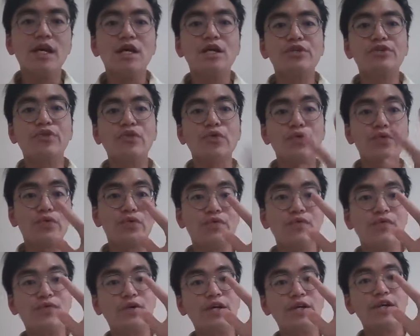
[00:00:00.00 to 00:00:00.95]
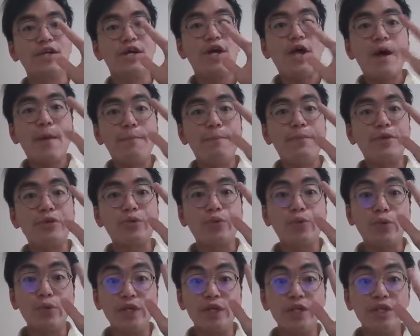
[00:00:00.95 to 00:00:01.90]
So you find
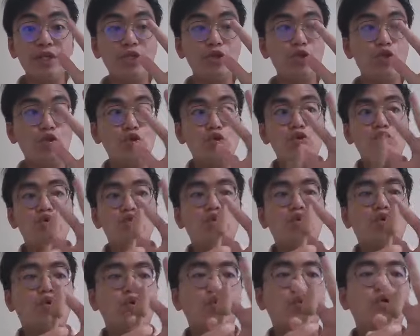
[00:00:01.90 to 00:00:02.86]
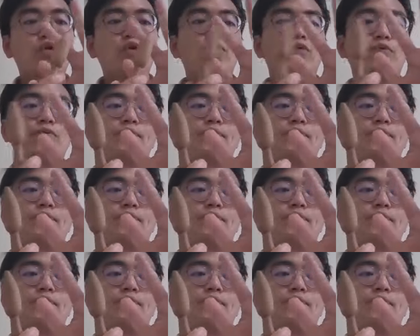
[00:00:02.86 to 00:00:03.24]
between your